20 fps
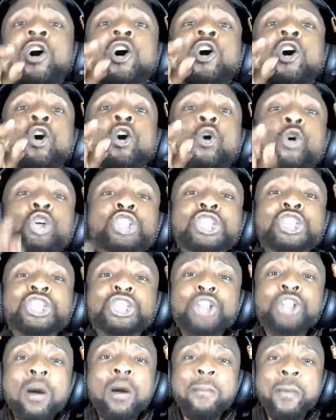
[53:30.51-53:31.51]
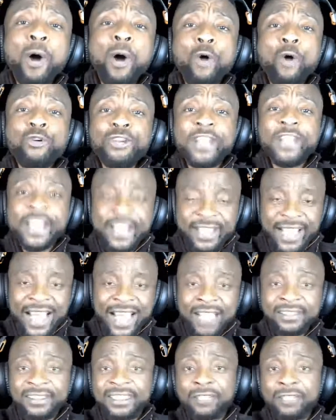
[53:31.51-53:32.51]
Oshiomole
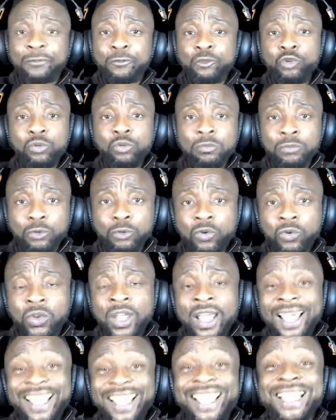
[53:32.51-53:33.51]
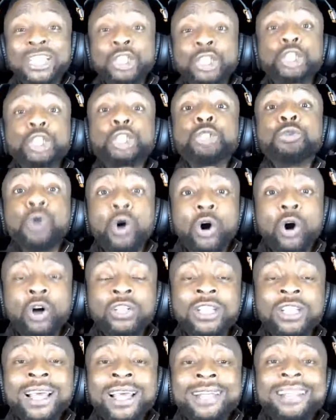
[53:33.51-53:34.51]
and Tinubu
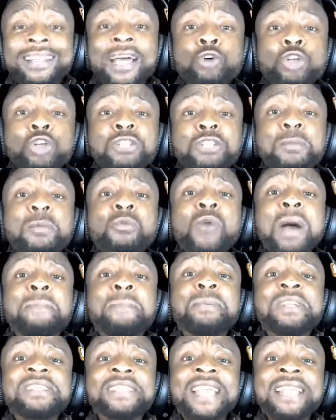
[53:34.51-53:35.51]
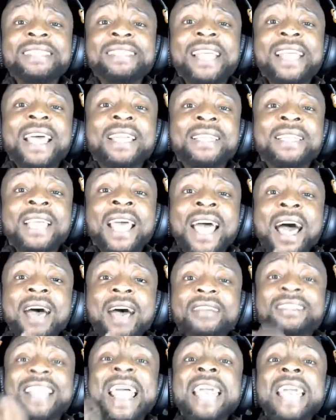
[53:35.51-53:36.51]
ensured that those people were presented
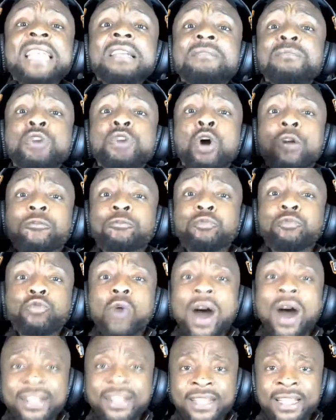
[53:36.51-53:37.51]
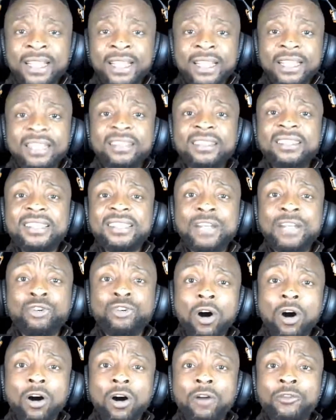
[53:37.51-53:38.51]
as enemy of Buhari instead
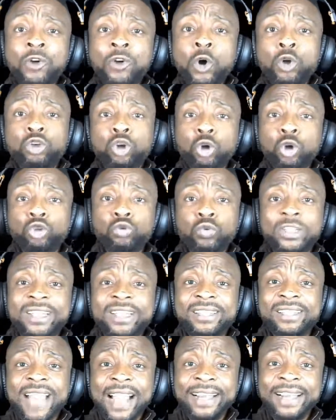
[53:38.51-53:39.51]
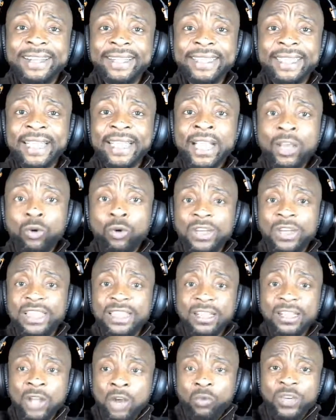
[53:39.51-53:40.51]
of those who disagree with
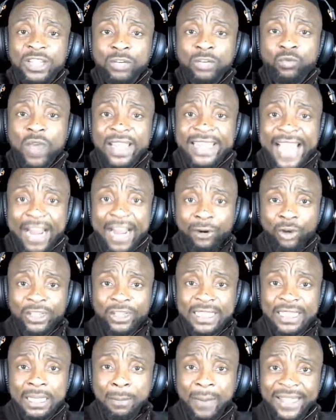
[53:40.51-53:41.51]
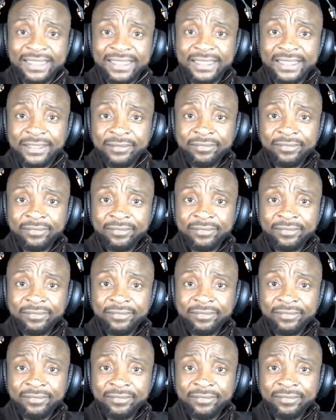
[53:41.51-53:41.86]
the way they are running the party.